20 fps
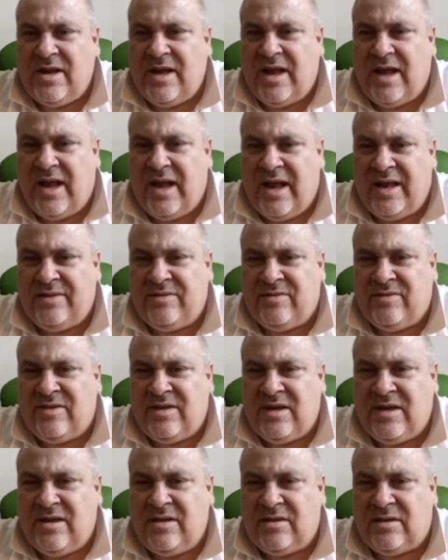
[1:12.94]
and
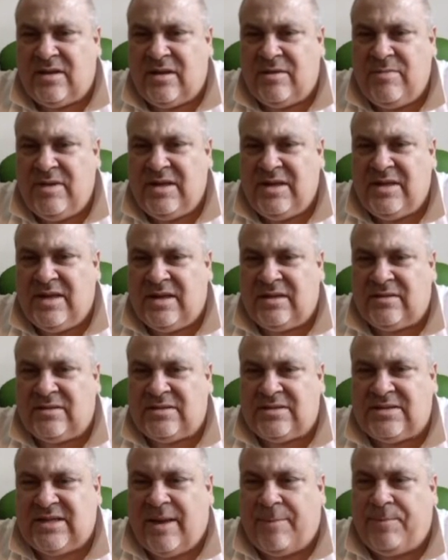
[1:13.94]
the
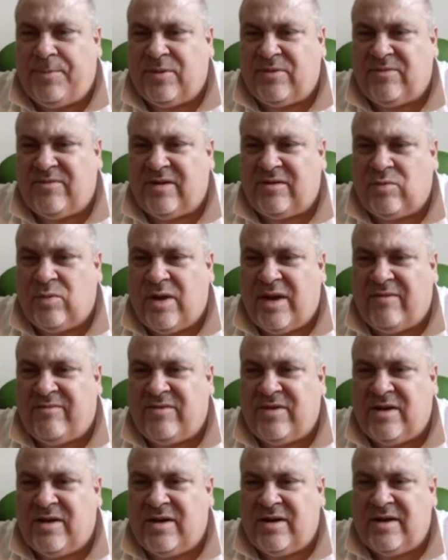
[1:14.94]
intermediate support that we have
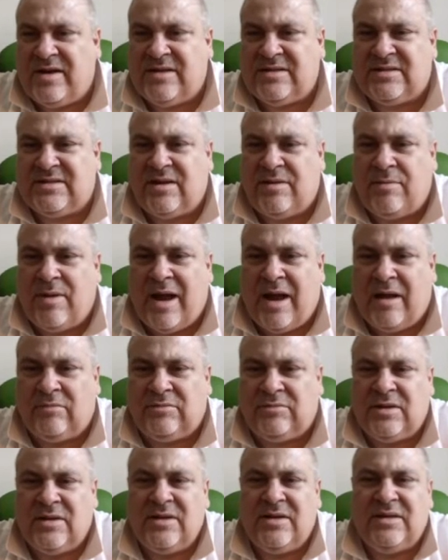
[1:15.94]
here is
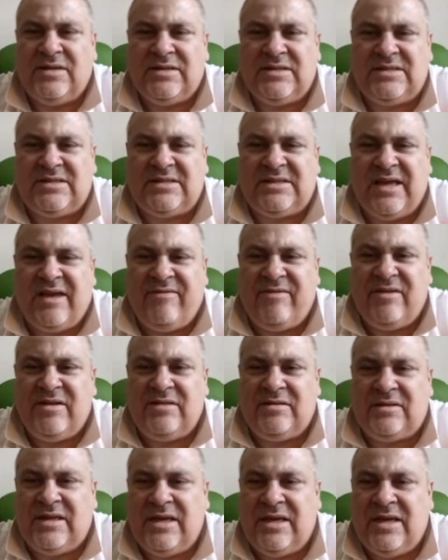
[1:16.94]
around
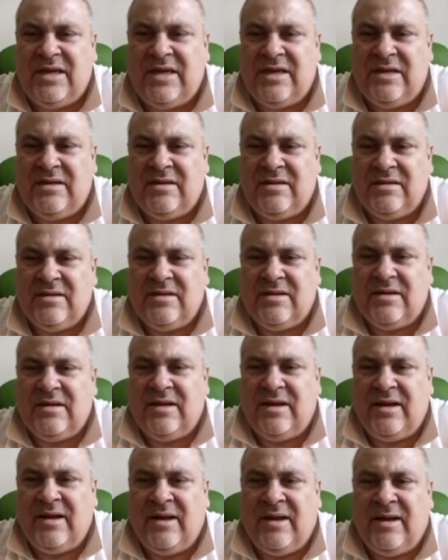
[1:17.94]

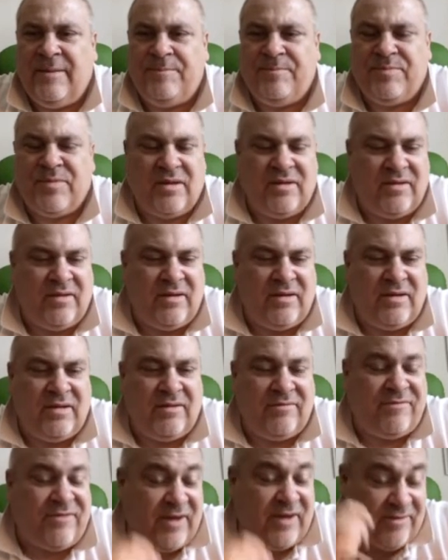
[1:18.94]

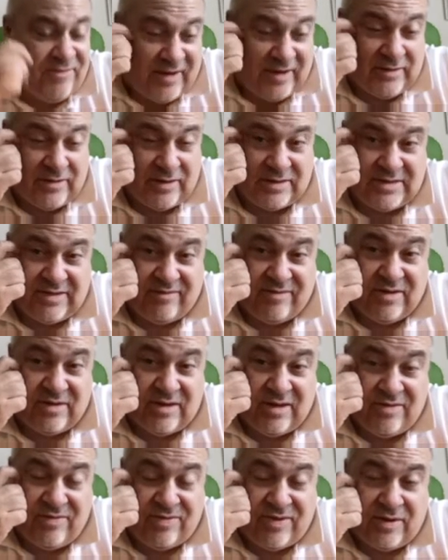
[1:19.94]

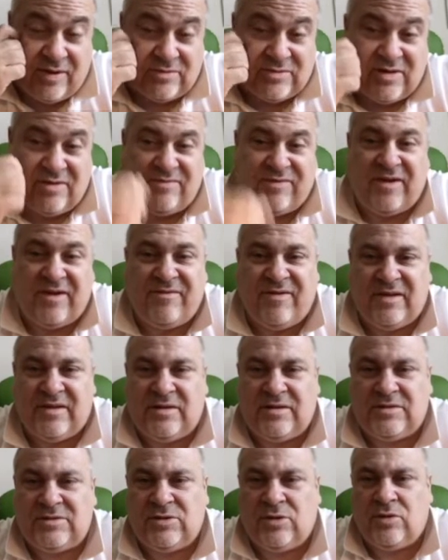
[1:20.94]

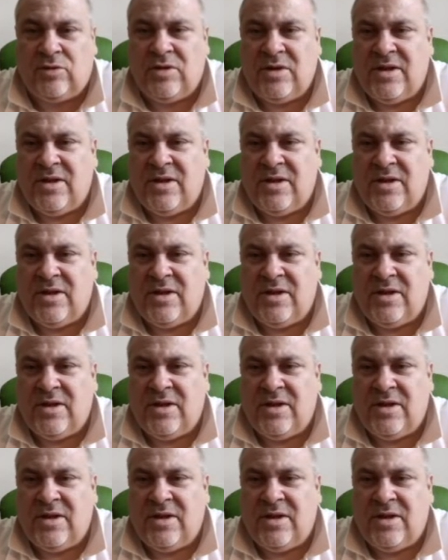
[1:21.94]
17,500. So